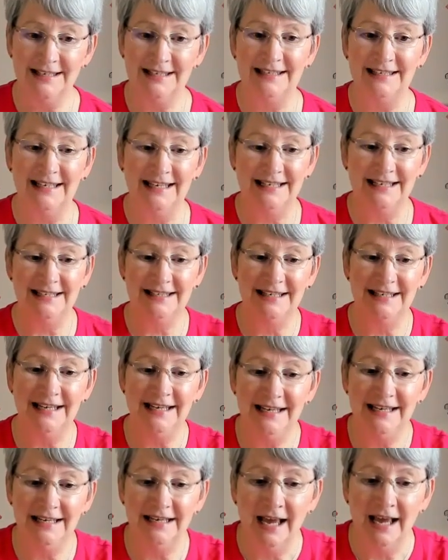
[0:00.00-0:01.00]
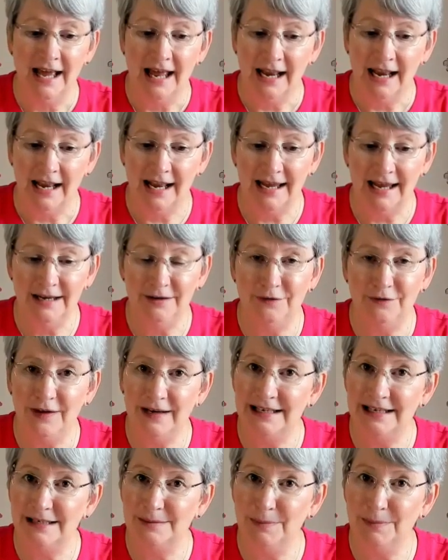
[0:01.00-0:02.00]
16, life
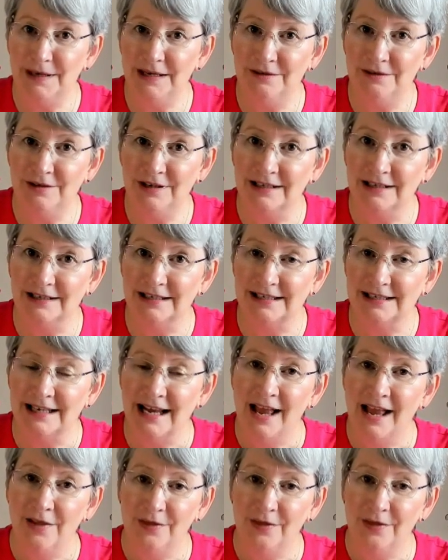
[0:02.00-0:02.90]
experience.